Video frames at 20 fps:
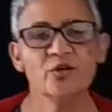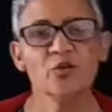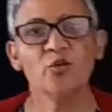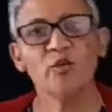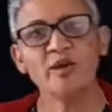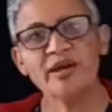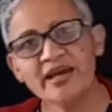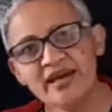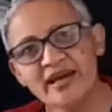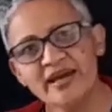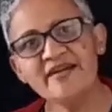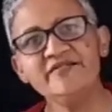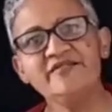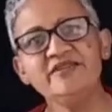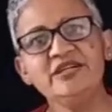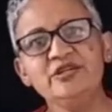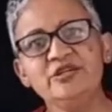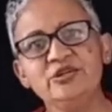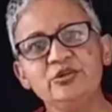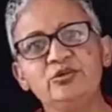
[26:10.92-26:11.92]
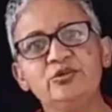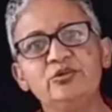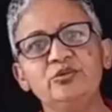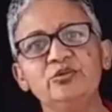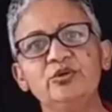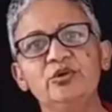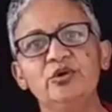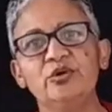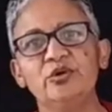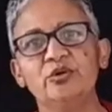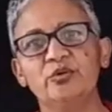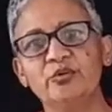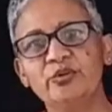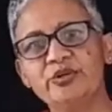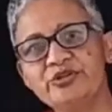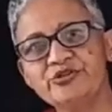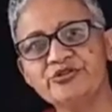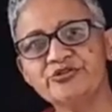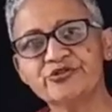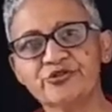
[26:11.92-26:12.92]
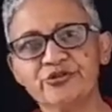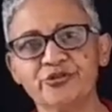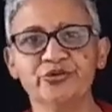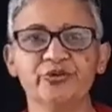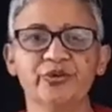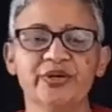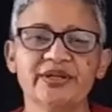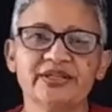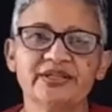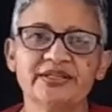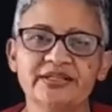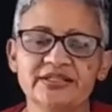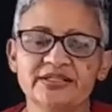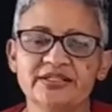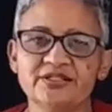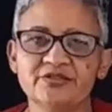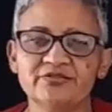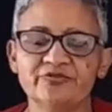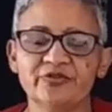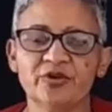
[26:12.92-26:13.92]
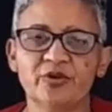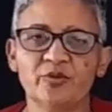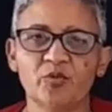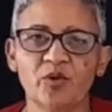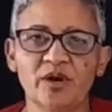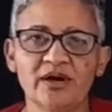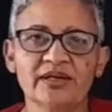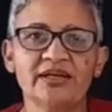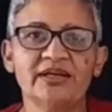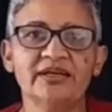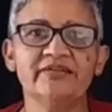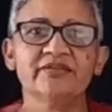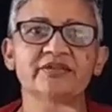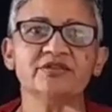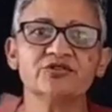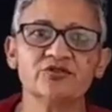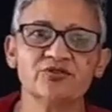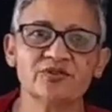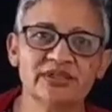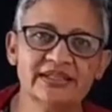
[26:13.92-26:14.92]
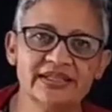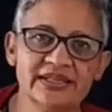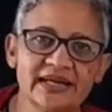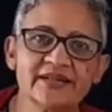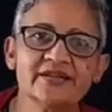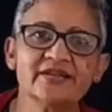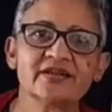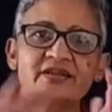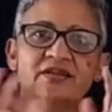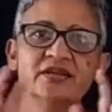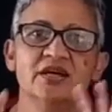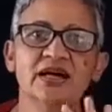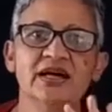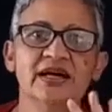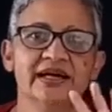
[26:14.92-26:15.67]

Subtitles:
wherever you wish to, whether it is from one level to another,